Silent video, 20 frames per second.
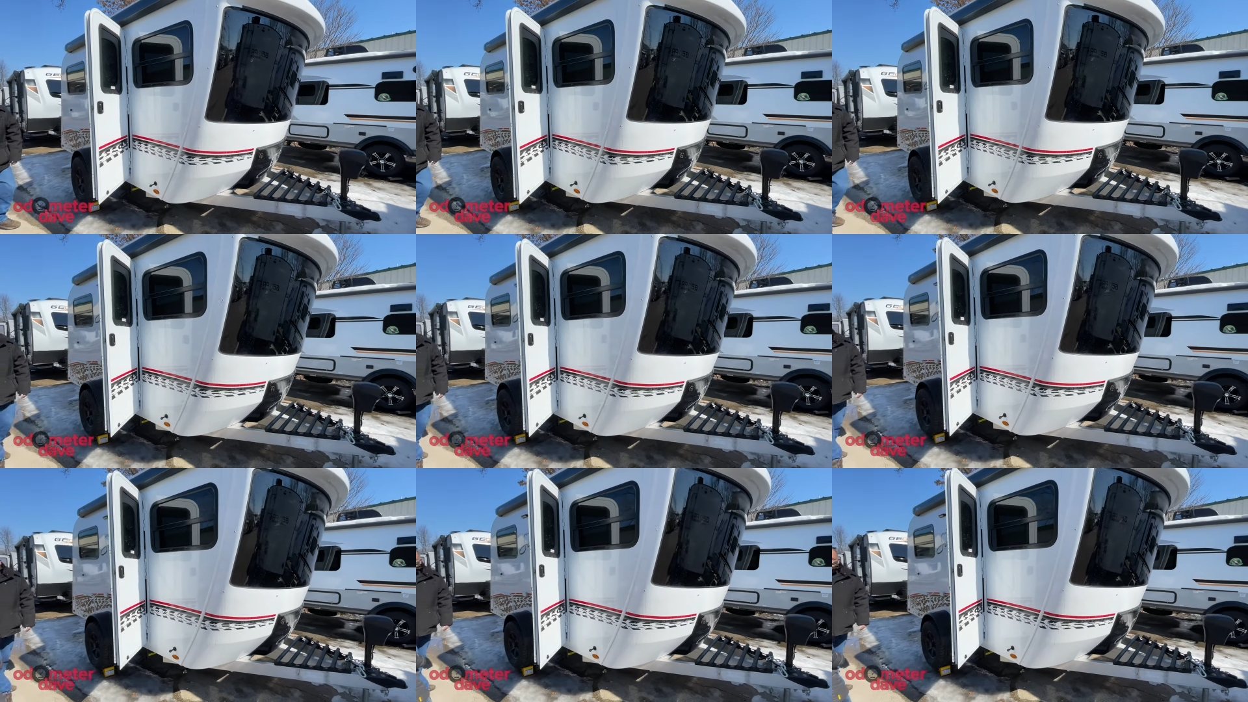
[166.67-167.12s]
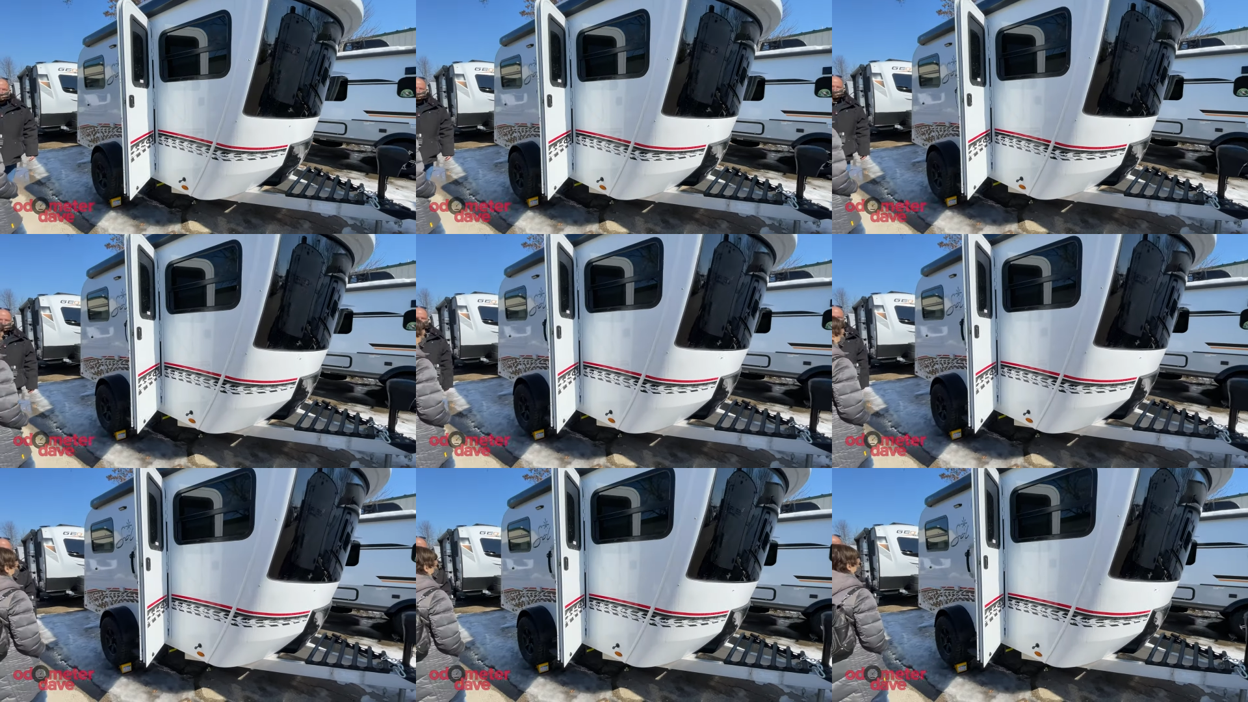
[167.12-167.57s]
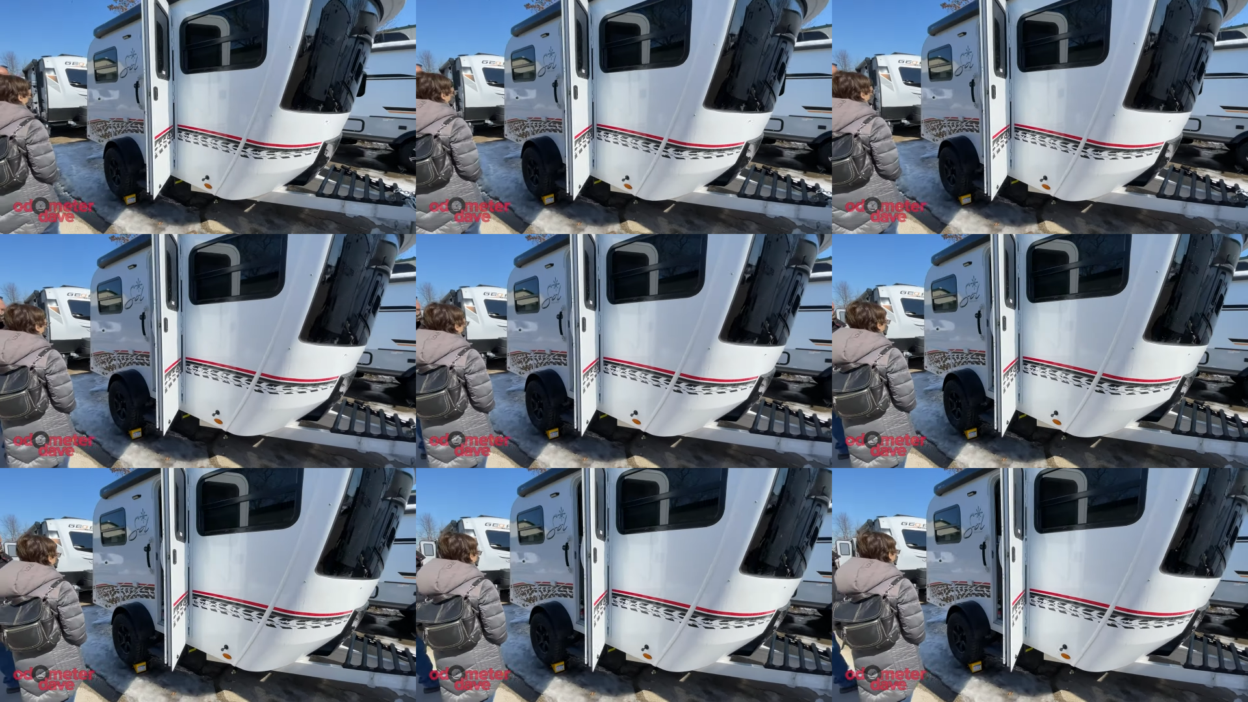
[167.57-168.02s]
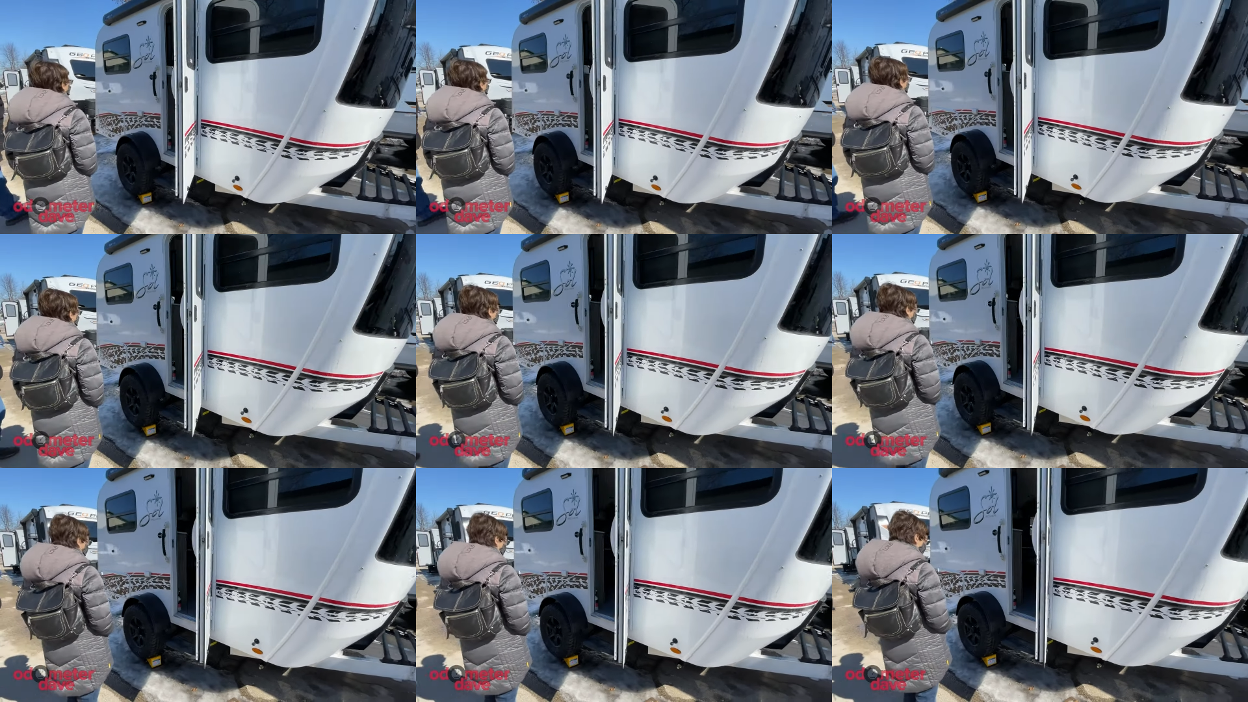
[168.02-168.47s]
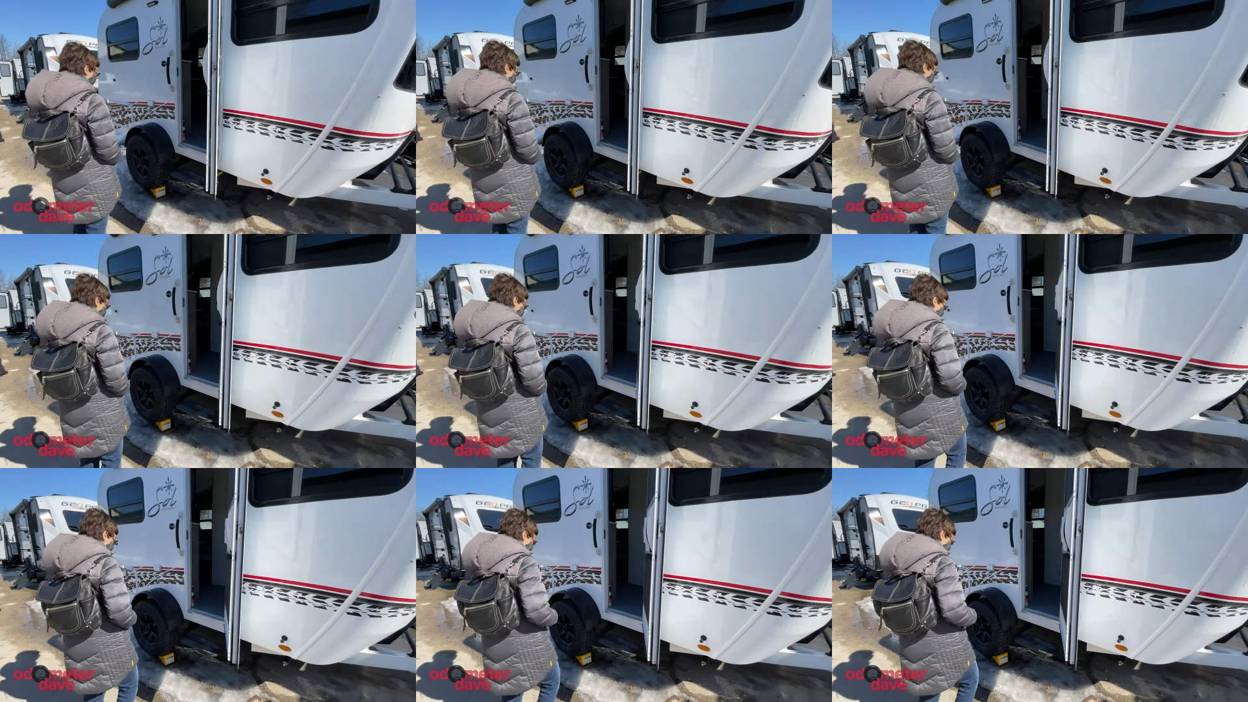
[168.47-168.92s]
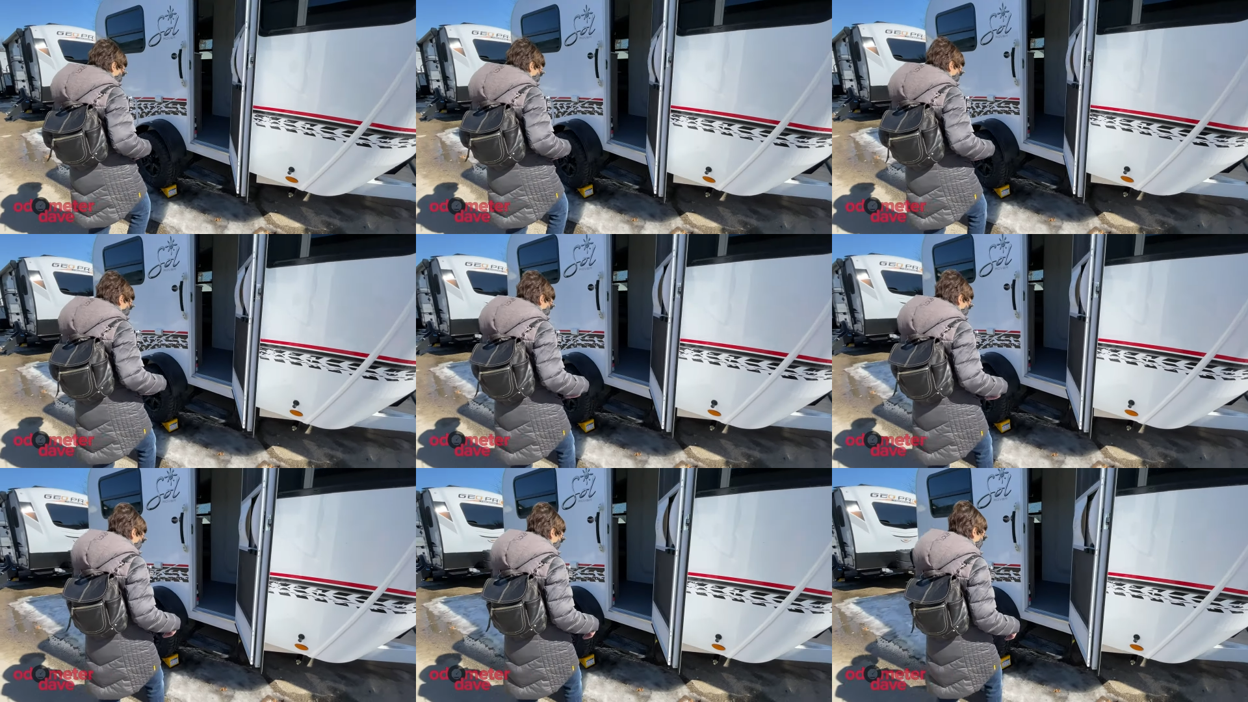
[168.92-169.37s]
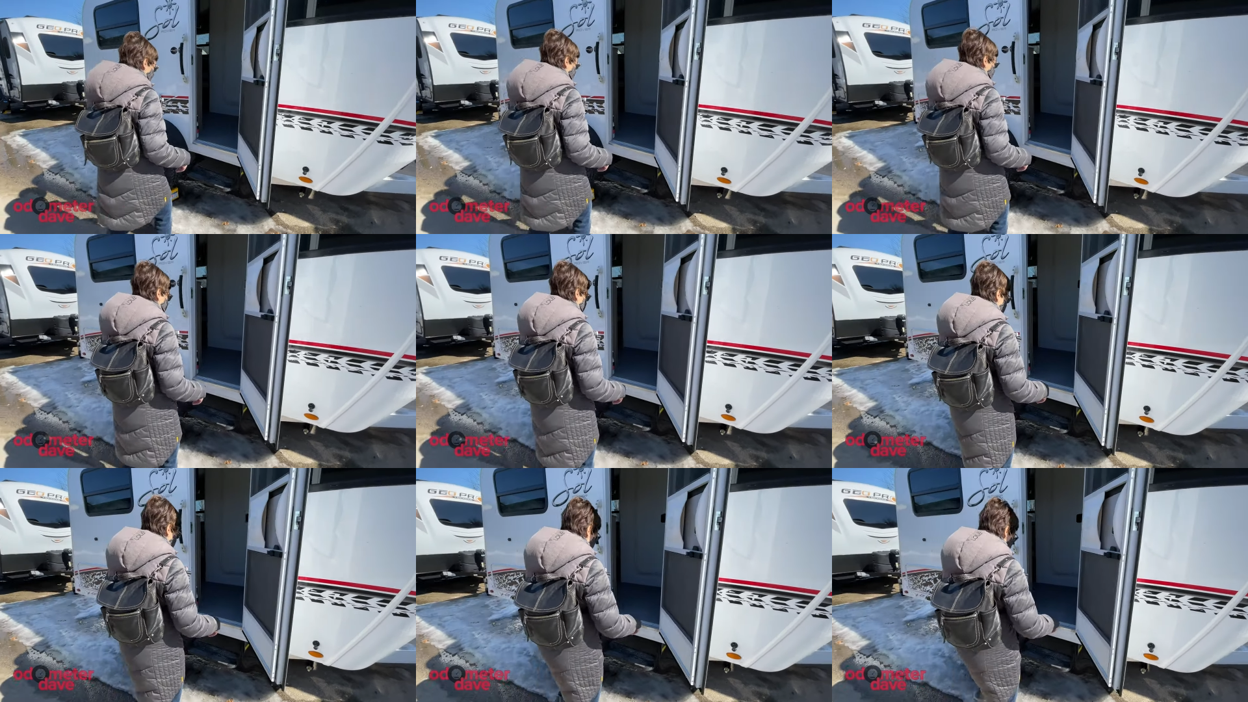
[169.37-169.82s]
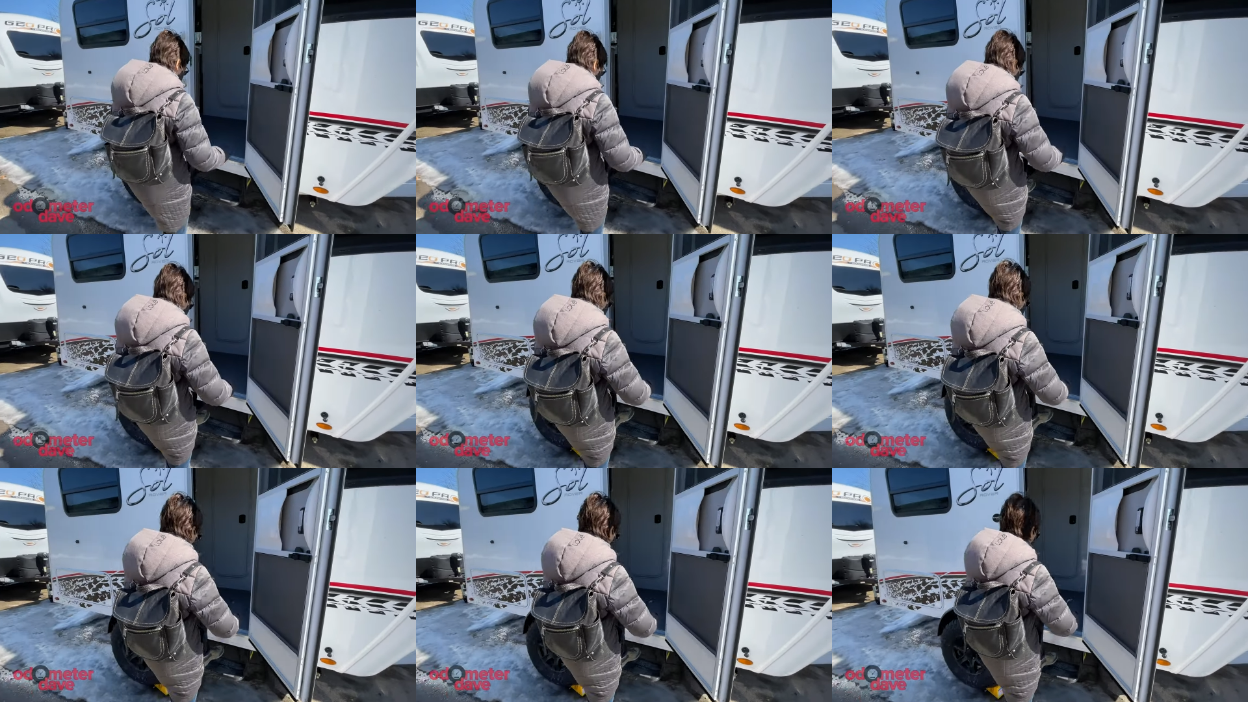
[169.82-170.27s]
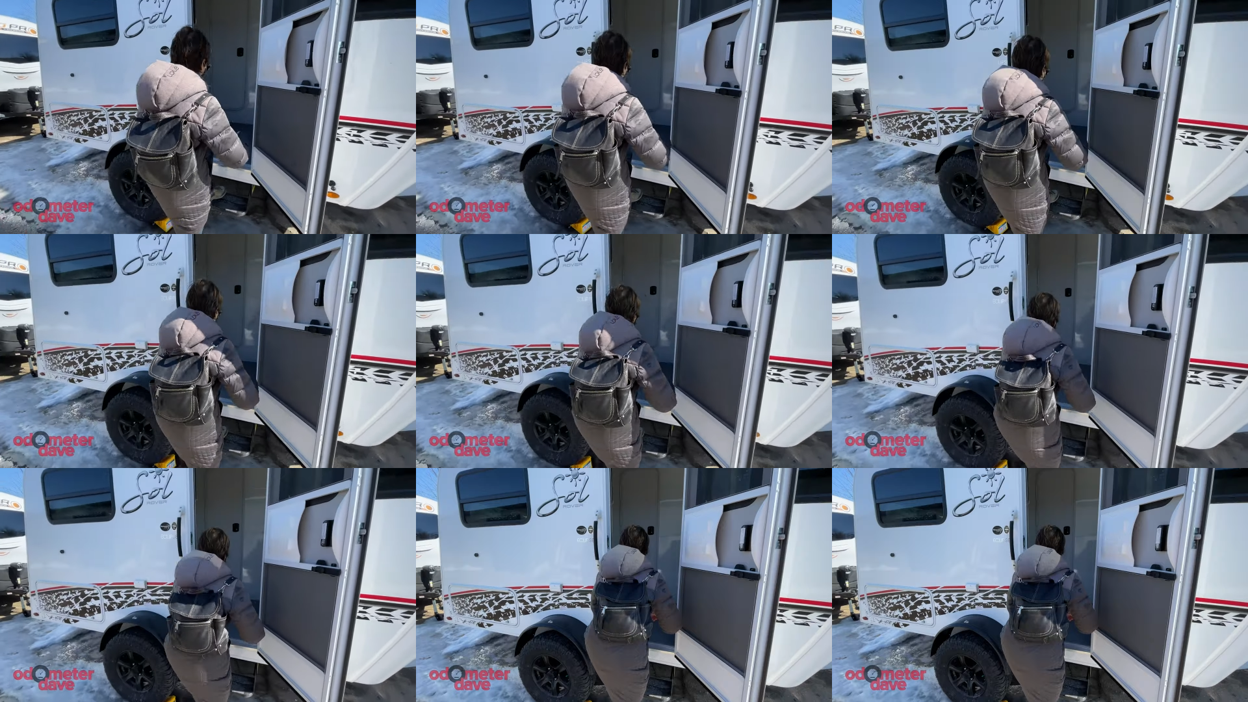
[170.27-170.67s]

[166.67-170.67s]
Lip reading: [unreadable: no face in view]